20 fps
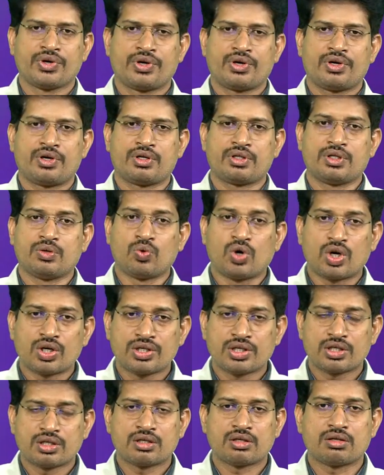uh, the
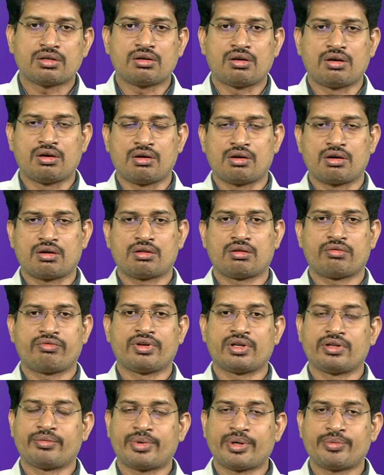water or the for
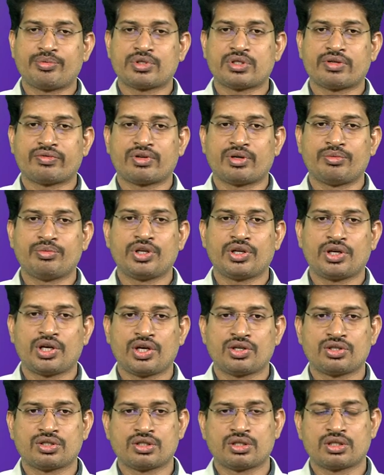the purpose of
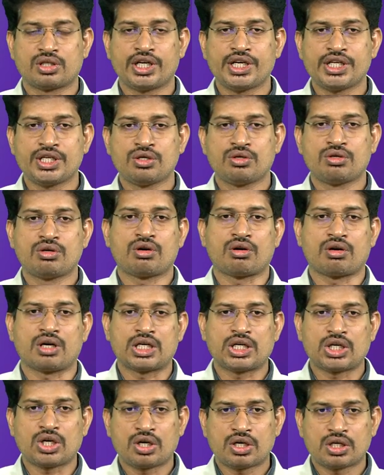communication radio or a
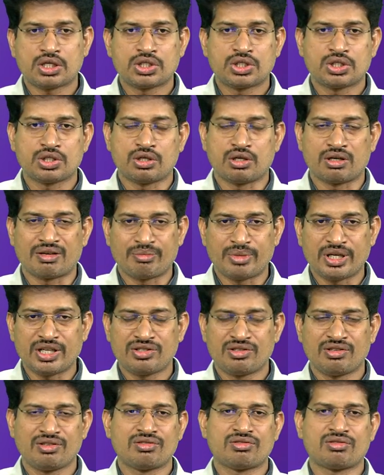torch or
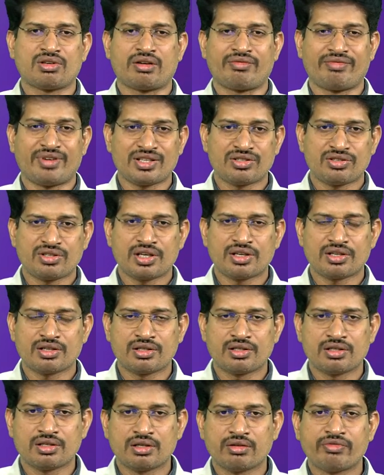medicines or first aid
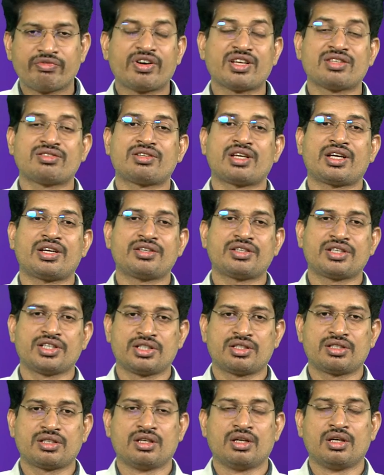ki first aid
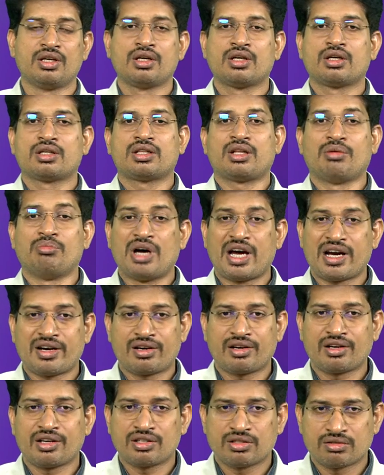kit, the
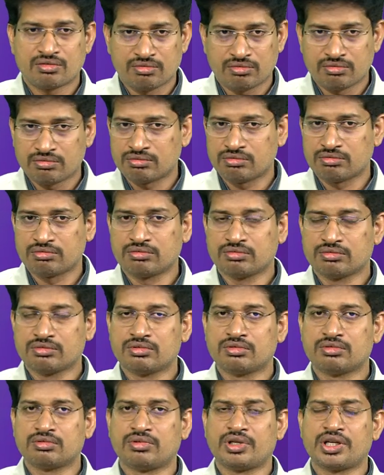batteries
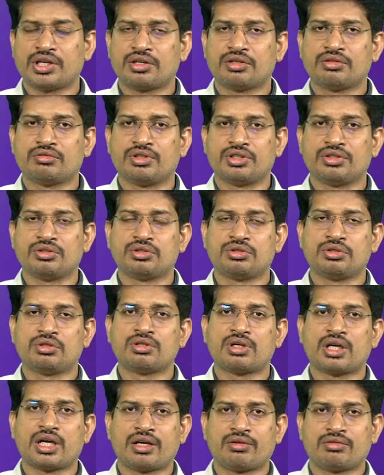where when you
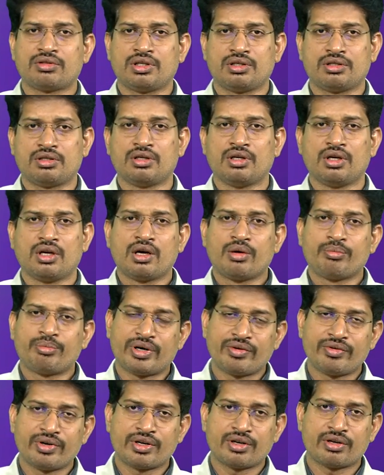don't have the
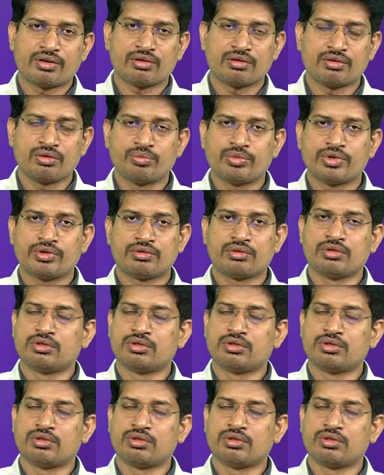power you may